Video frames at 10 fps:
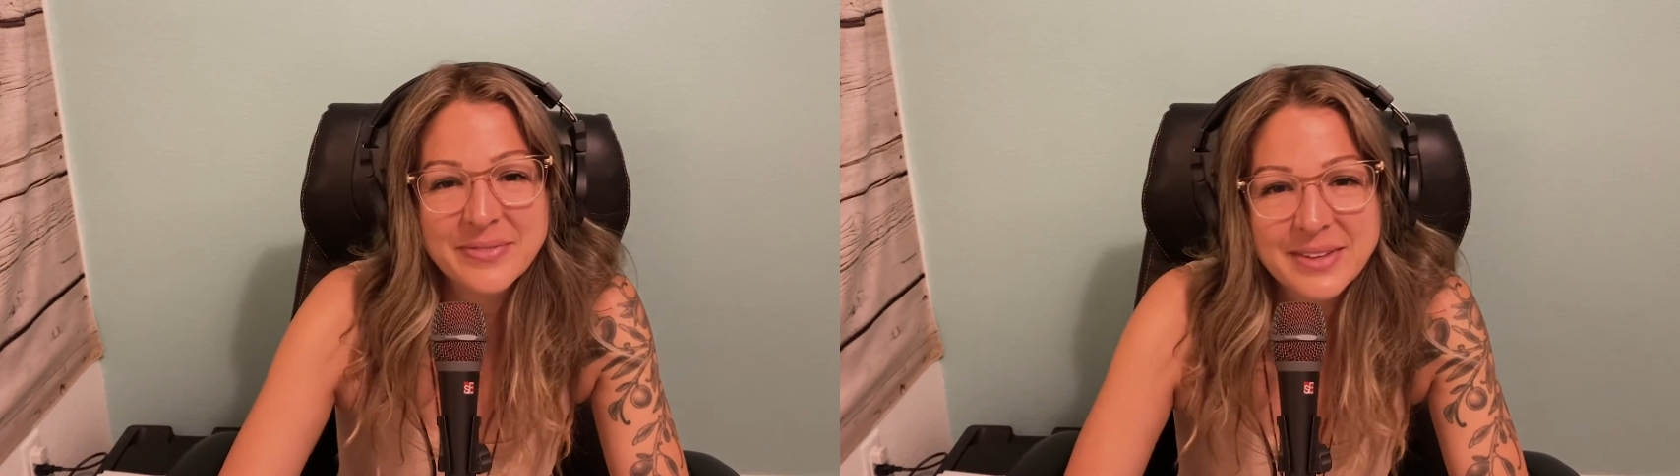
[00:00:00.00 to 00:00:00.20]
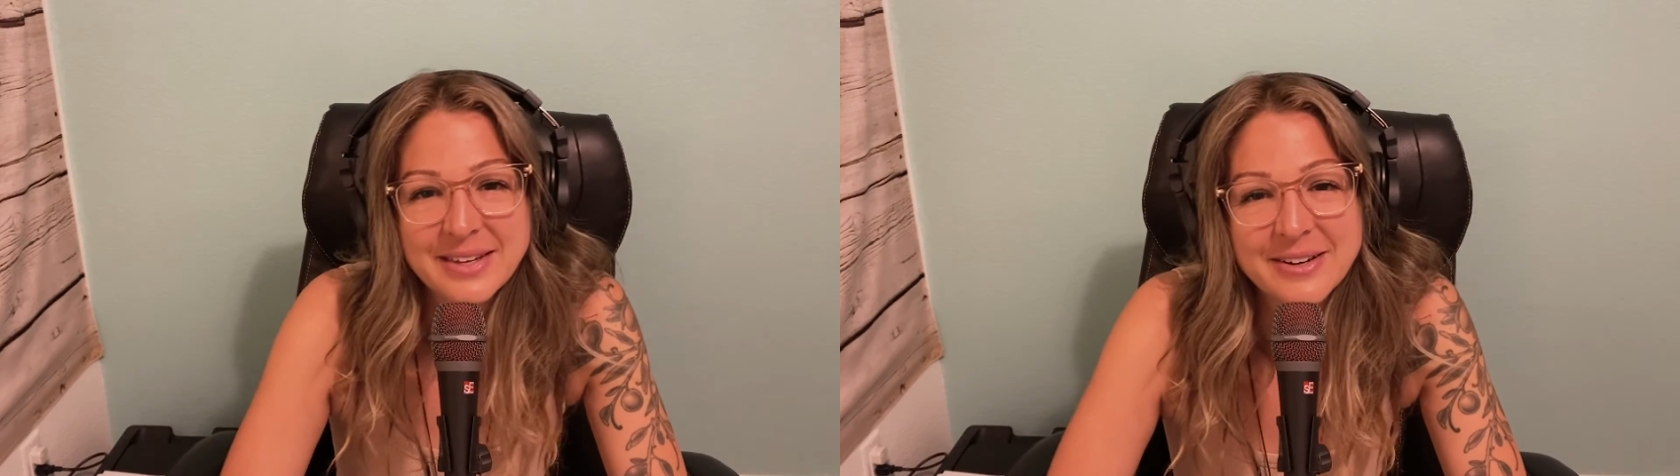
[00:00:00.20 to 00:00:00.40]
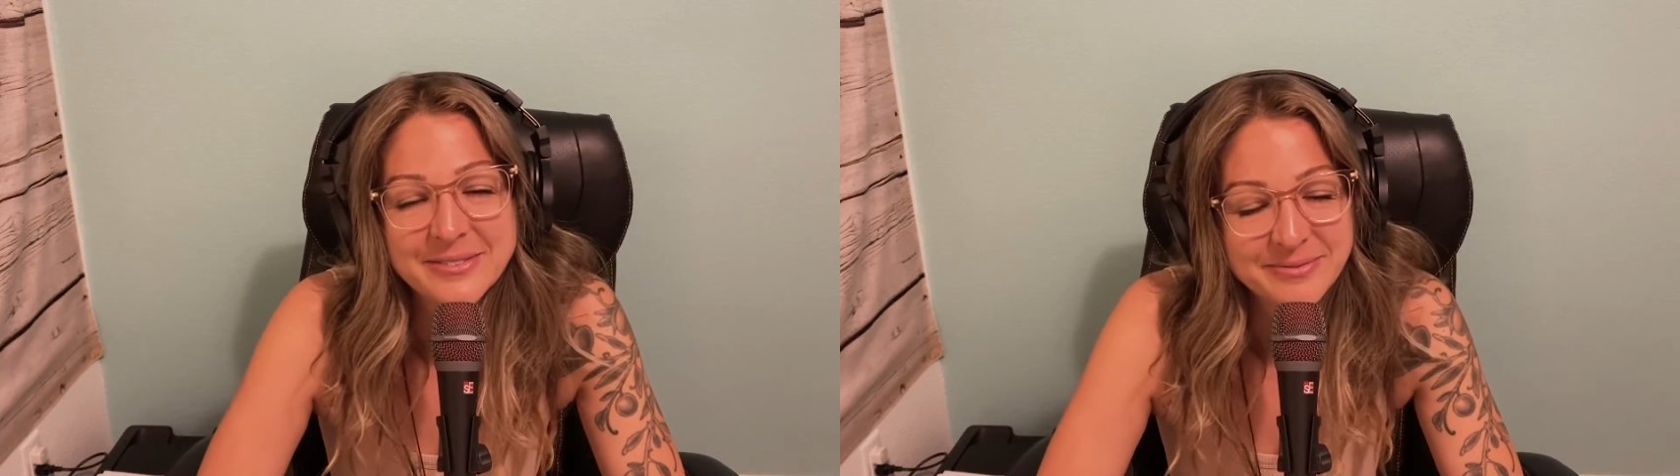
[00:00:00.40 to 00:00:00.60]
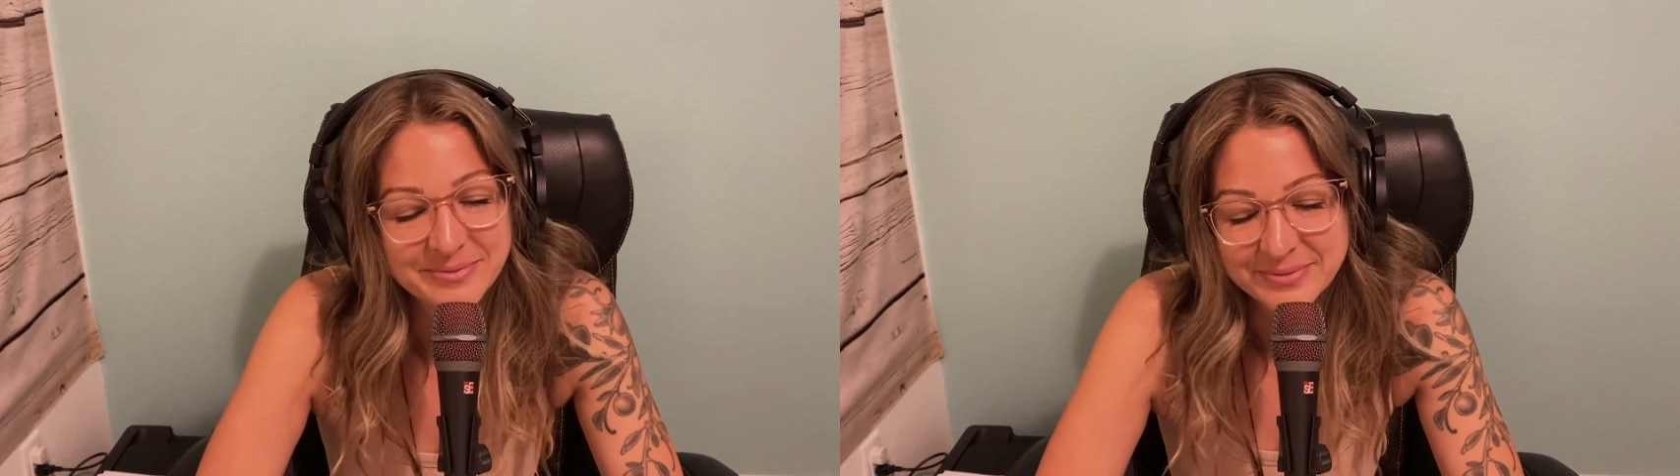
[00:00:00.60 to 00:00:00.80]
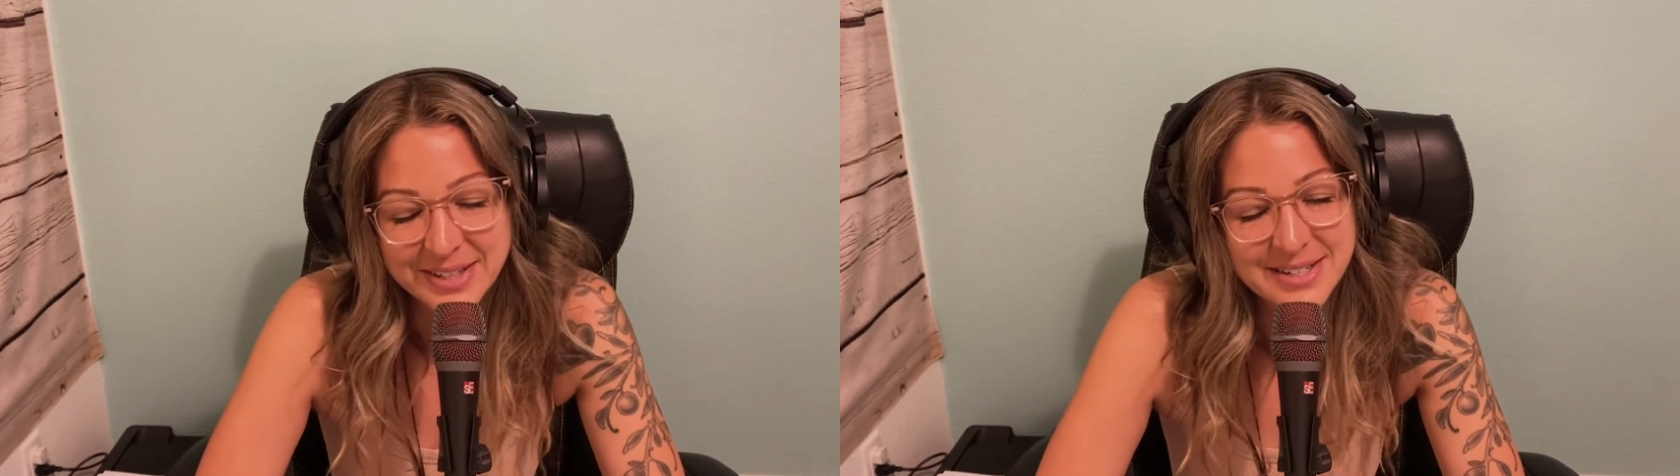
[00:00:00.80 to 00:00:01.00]
you know,
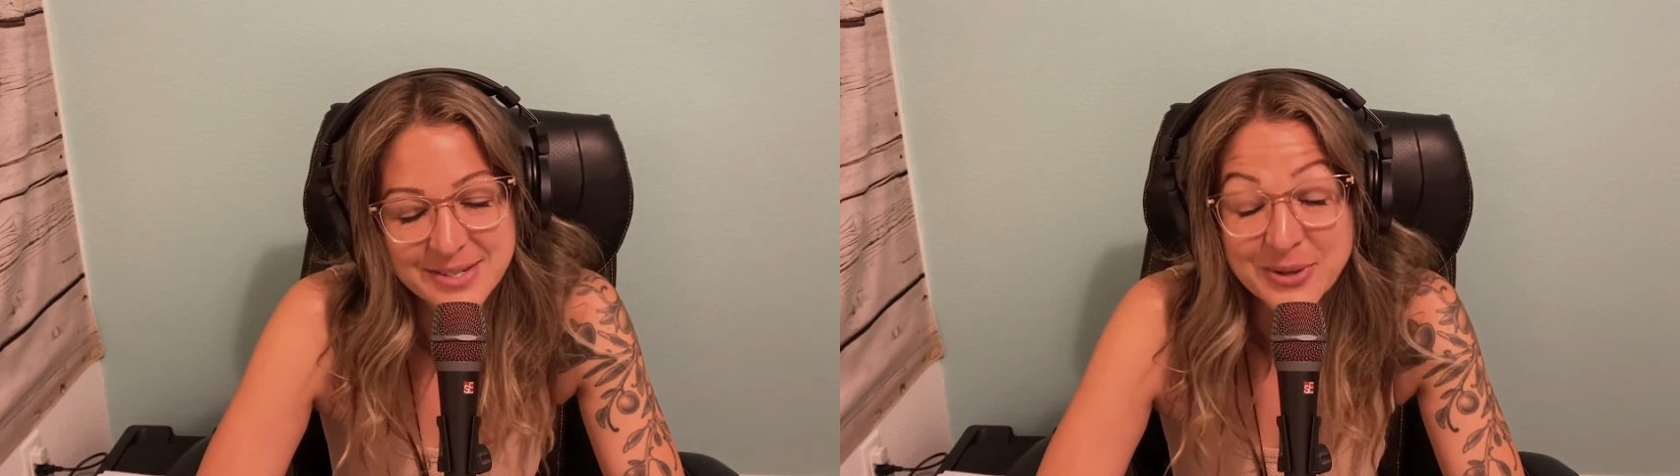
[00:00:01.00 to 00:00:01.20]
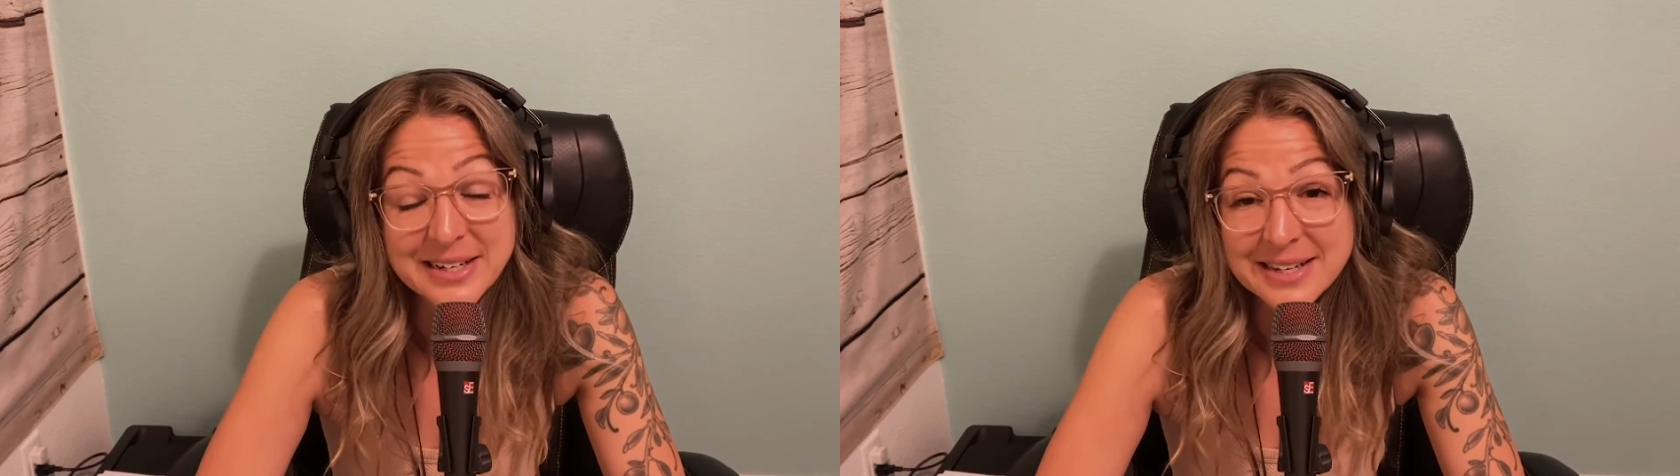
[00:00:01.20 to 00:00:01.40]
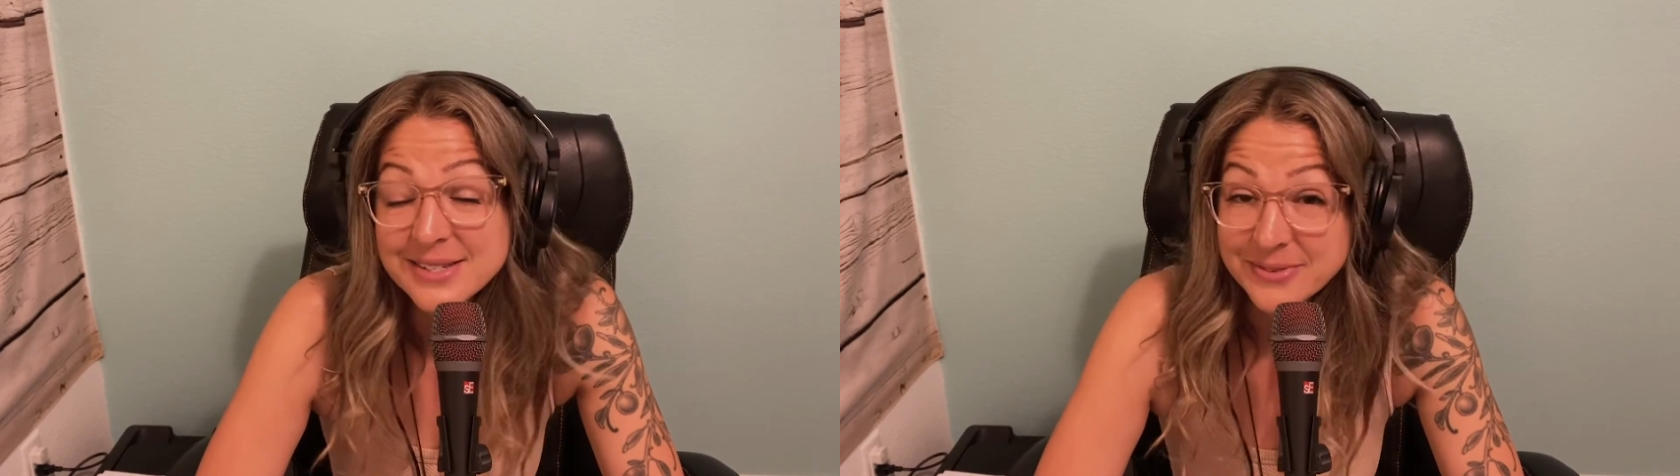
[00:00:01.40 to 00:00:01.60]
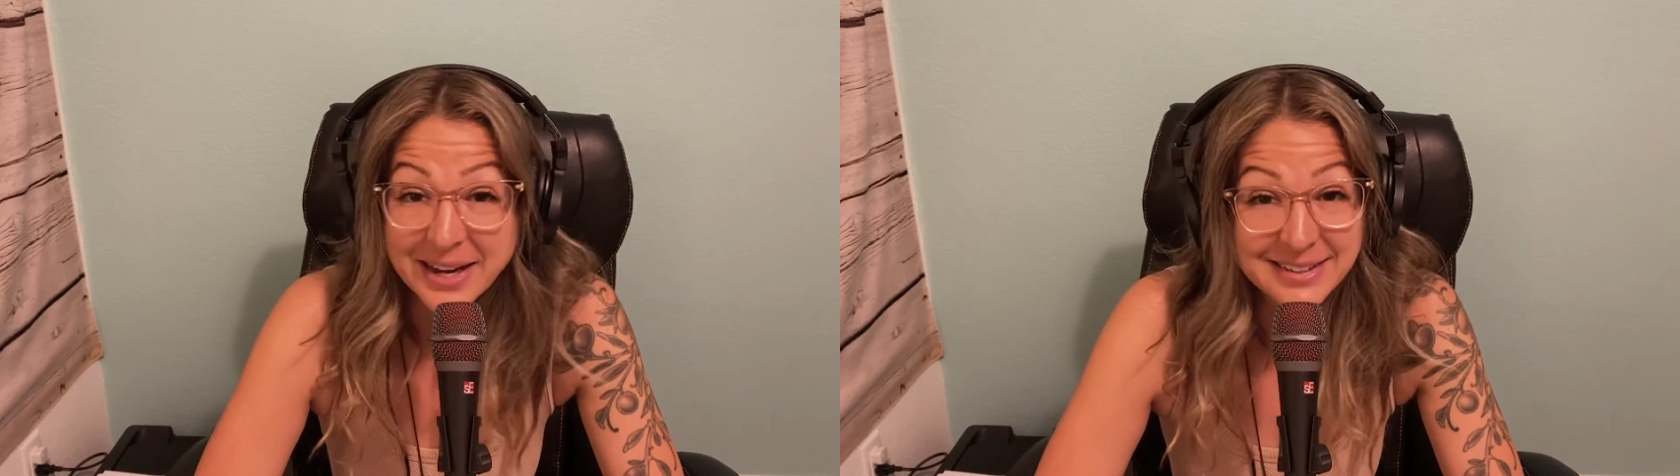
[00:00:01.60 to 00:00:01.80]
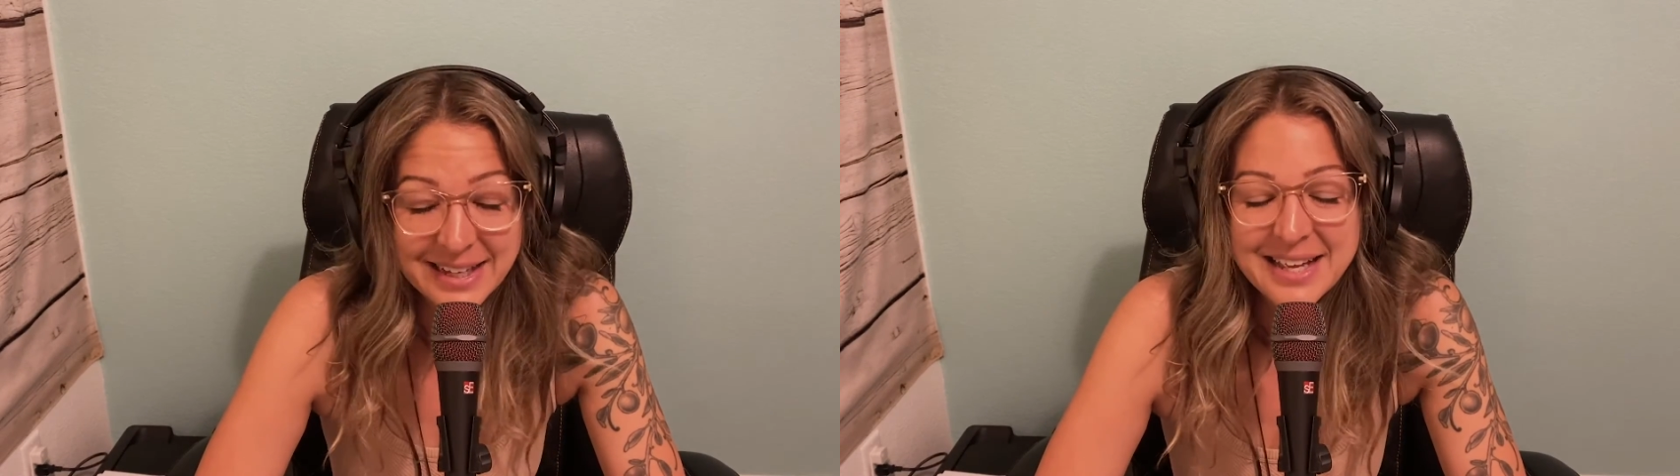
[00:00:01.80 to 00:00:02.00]
it is what it is, right?